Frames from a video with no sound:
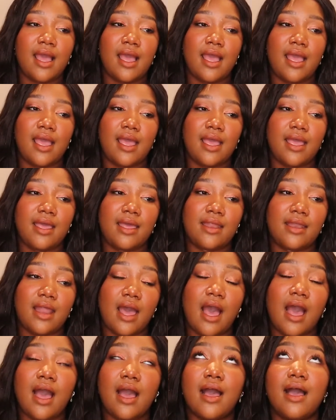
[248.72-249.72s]
and
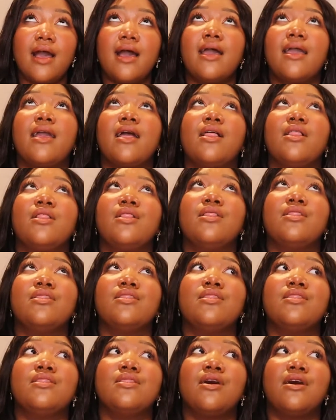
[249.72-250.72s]
I
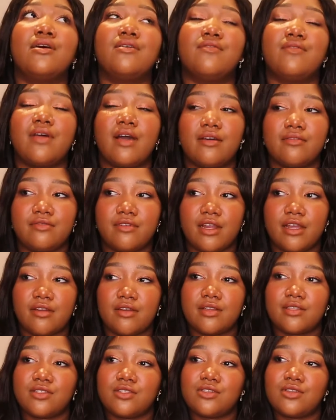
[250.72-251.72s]
love that
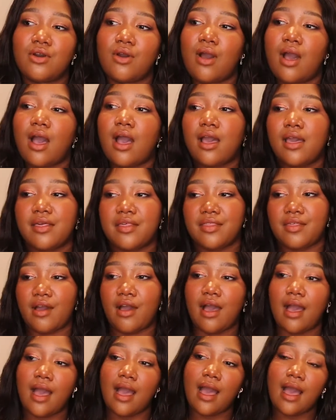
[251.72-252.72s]
fragrance. So I
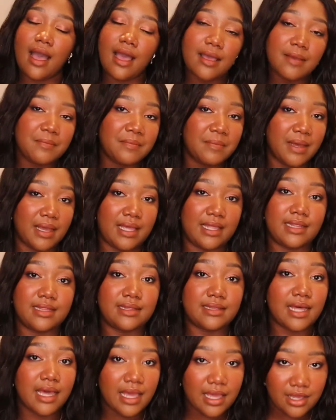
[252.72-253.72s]
thought I
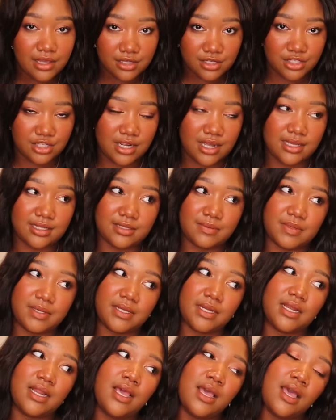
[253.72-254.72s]
might like Jasmine.
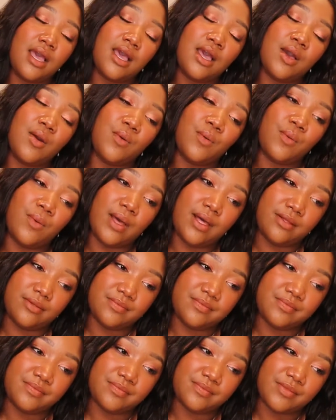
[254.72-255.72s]
Well,
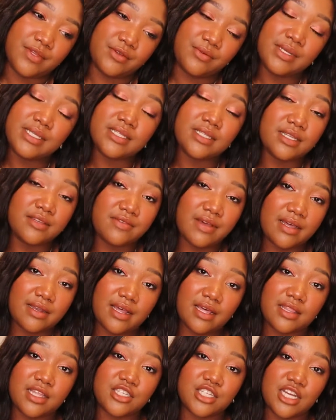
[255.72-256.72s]
I recently found
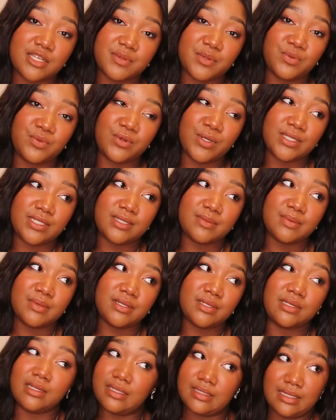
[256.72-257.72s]
out that Jasmine Wisp
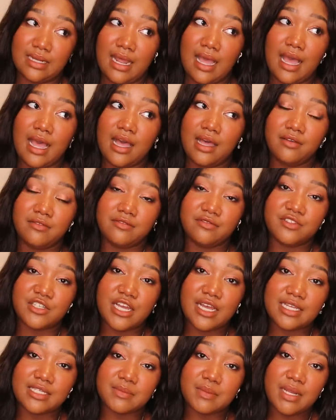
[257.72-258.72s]
doesn't have
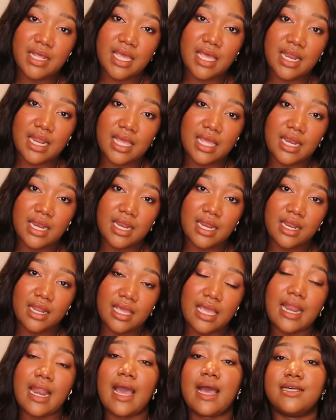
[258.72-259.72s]
jasmine in it.
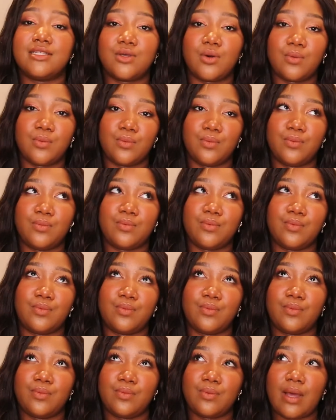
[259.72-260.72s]
It has
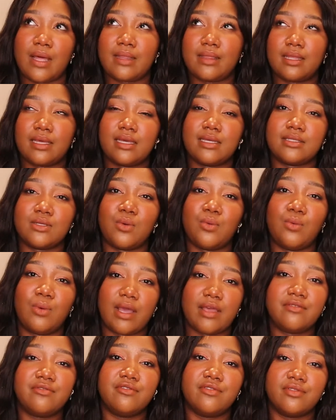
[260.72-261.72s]
I think it's a
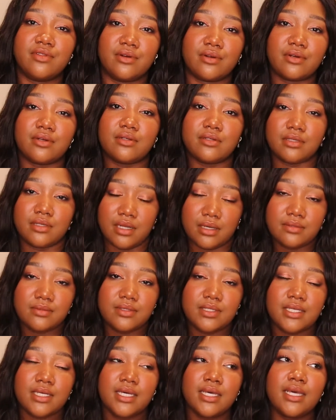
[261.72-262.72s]
white floral note,